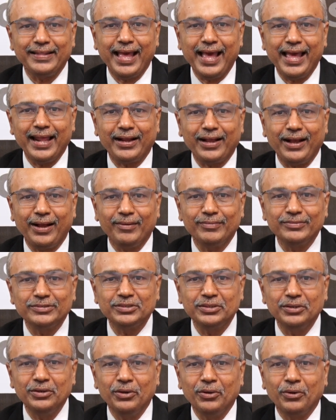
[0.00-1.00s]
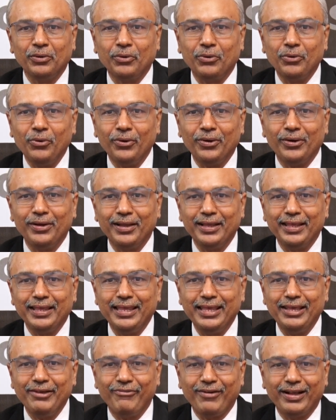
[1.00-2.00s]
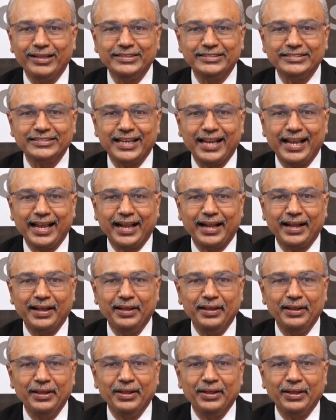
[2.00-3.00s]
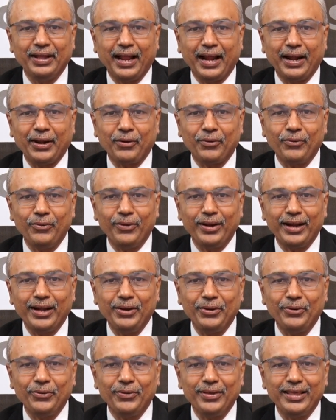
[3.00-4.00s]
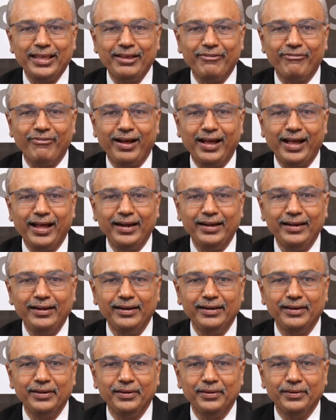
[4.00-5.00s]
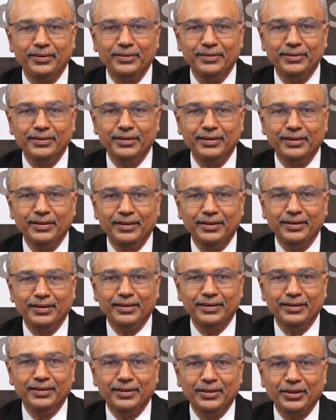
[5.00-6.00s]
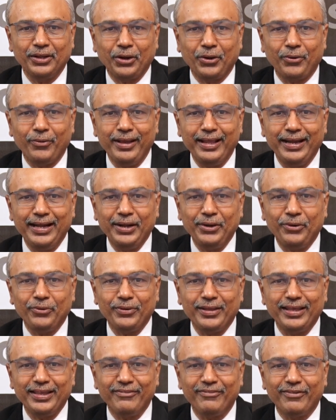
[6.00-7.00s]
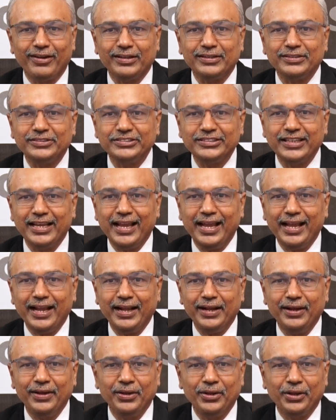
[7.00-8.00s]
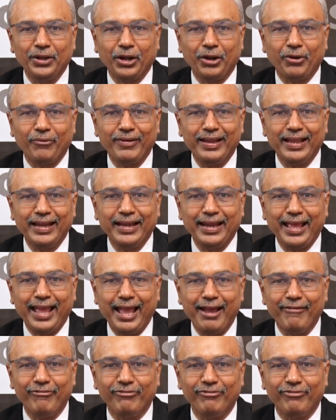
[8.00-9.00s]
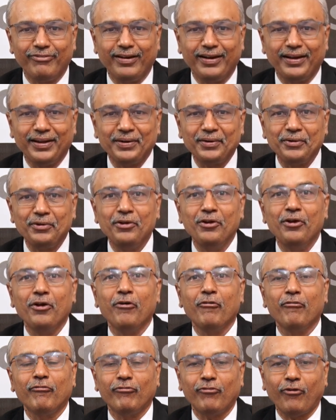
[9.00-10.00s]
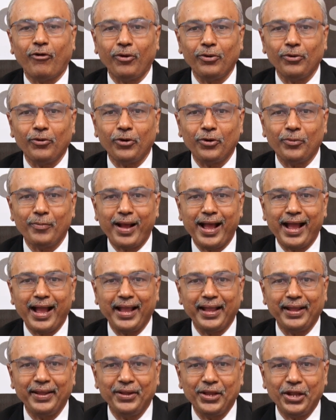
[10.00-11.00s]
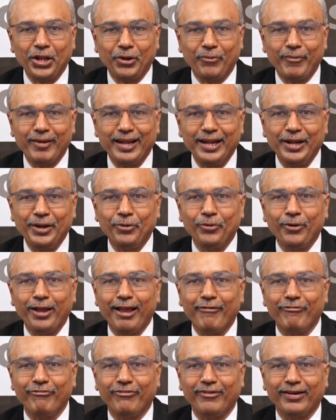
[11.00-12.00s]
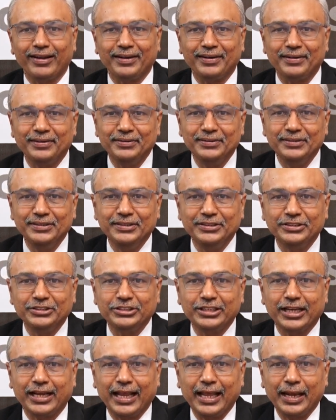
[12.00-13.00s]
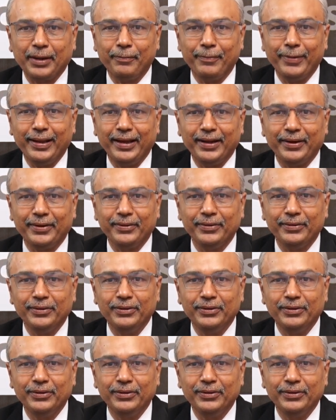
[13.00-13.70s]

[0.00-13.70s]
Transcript: There comes rook e1 check and rook into e1, queen into e1 check, queen f1 followed by queen into f1 check and mate.